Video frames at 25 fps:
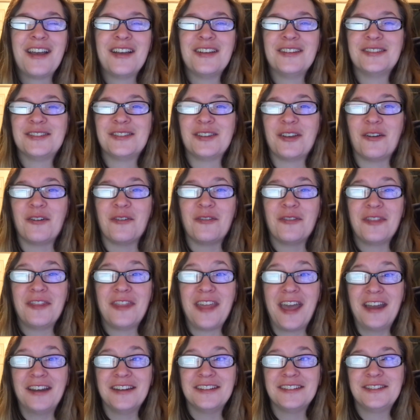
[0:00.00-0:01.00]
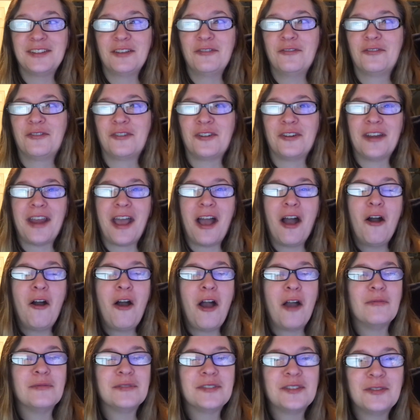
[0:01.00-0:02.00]
So that is it for now.
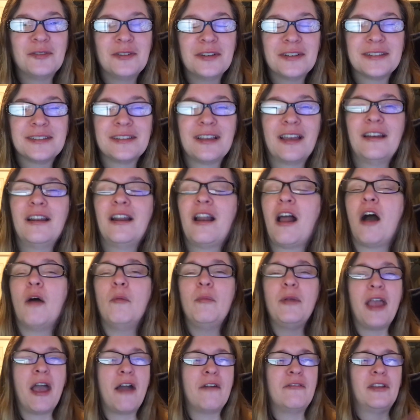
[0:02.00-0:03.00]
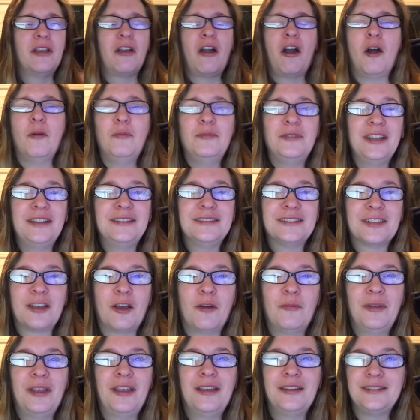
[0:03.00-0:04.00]
I'm so excited. I'll be having updates
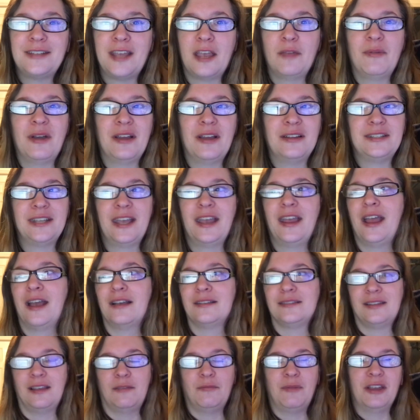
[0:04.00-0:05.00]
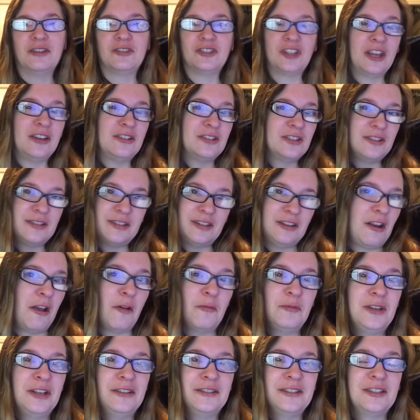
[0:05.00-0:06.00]
coming day by day as they make changes and
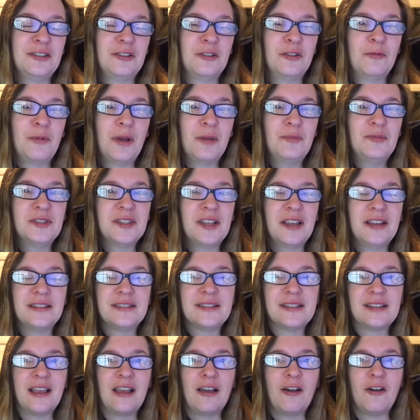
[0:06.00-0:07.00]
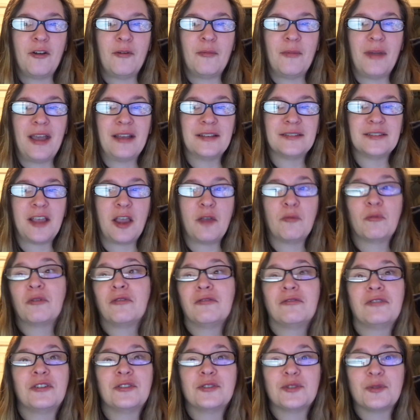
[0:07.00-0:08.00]
updates to the websites as April
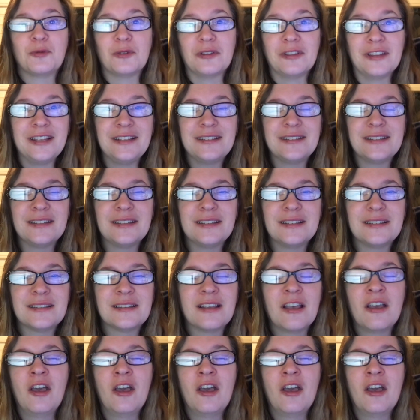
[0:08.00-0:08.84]
1st releases.